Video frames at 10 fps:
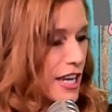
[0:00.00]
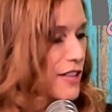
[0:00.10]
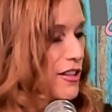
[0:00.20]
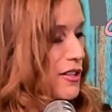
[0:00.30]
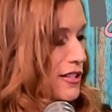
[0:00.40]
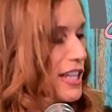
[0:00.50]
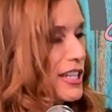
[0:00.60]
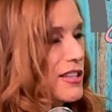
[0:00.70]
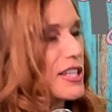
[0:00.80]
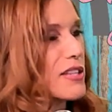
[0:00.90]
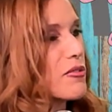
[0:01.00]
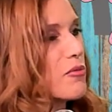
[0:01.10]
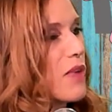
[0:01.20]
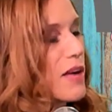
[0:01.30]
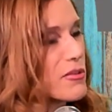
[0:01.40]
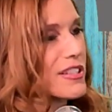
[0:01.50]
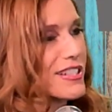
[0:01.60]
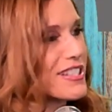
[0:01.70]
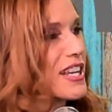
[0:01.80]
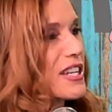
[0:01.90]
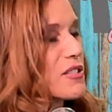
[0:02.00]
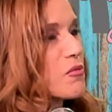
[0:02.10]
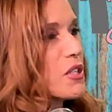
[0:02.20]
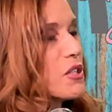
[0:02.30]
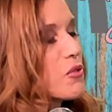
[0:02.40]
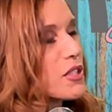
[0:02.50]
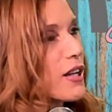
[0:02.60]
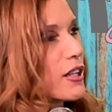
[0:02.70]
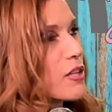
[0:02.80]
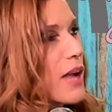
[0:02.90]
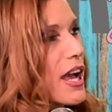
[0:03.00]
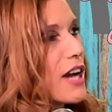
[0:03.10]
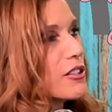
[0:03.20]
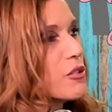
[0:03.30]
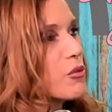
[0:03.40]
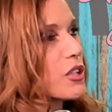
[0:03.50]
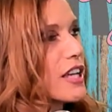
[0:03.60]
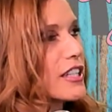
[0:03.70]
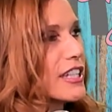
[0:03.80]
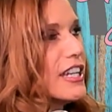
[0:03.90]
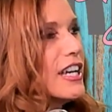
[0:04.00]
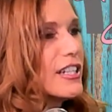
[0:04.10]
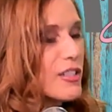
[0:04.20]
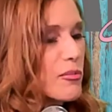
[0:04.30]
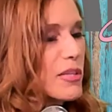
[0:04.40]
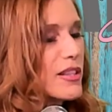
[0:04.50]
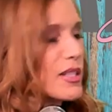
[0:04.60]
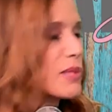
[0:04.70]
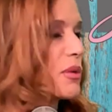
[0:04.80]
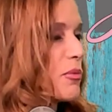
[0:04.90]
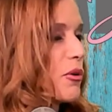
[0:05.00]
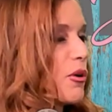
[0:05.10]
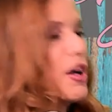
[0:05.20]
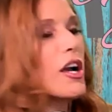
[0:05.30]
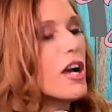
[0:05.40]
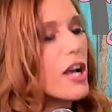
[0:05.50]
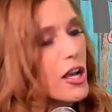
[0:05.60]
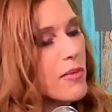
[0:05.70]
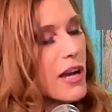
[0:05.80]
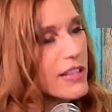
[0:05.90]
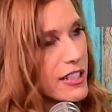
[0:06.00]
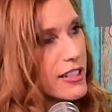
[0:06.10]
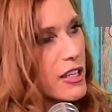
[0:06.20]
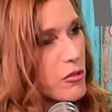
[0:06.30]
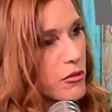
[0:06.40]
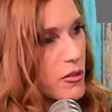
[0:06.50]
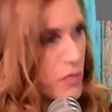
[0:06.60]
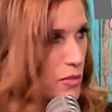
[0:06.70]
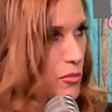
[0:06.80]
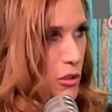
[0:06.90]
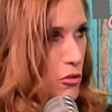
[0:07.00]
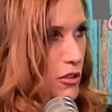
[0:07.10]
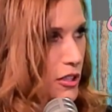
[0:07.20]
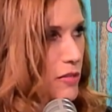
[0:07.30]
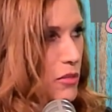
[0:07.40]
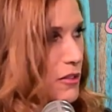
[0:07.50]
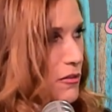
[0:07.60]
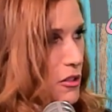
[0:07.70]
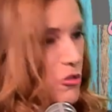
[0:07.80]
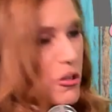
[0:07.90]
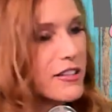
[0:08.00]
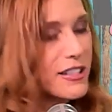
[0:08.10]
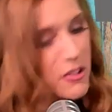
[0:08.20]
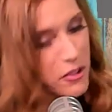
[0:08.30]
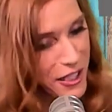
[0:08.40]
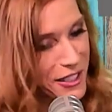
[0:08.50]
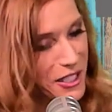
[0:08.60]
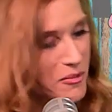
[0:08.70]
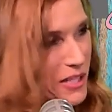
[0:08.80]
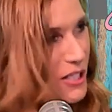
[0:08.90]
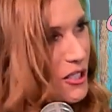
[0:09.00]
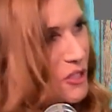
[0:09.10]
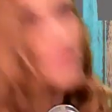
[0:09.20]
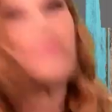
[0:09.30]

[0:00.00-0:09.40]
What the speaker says: And then the second thing I was going to say is, when you were talking about how you were lucky to meet these people, I think it was mutually beneficial. I think they're lucky to meet you.